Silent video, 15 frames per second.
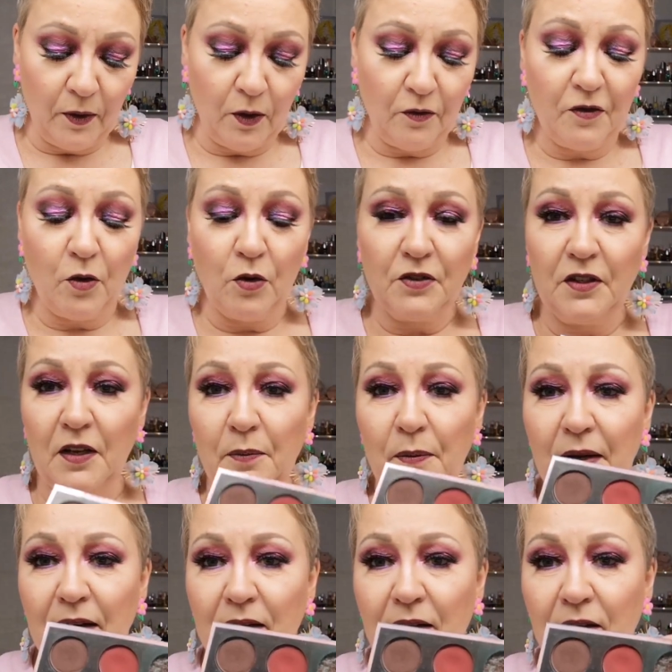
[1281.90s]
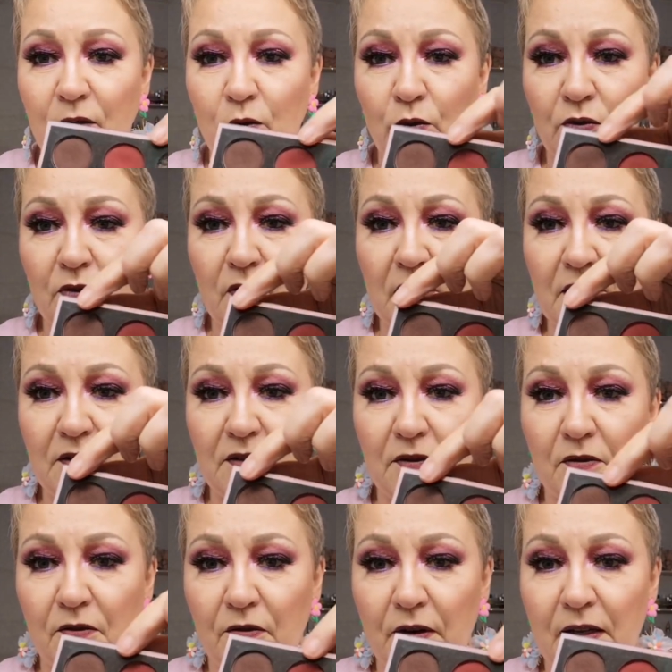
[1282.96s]
But of course I mainly use
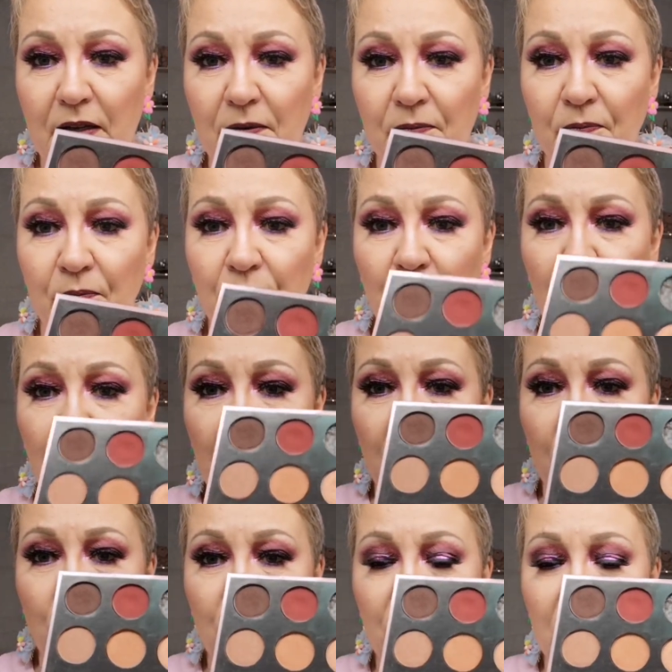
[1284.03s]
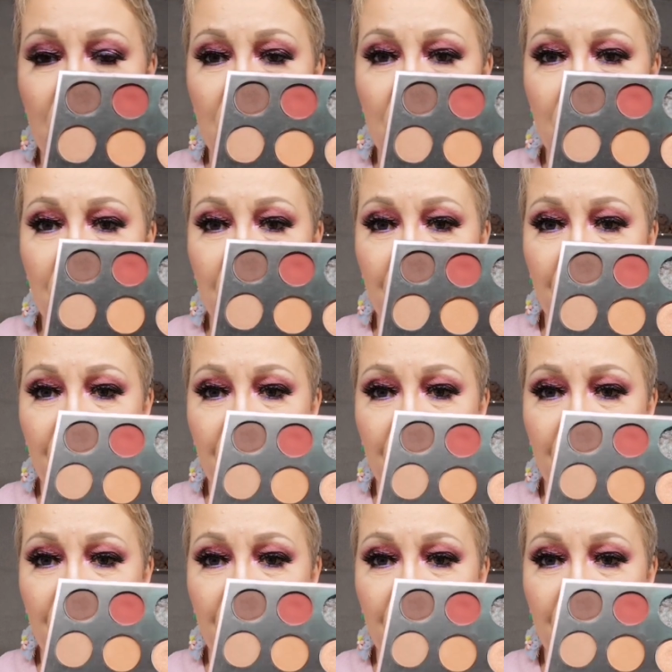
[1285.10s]
these three when I use it.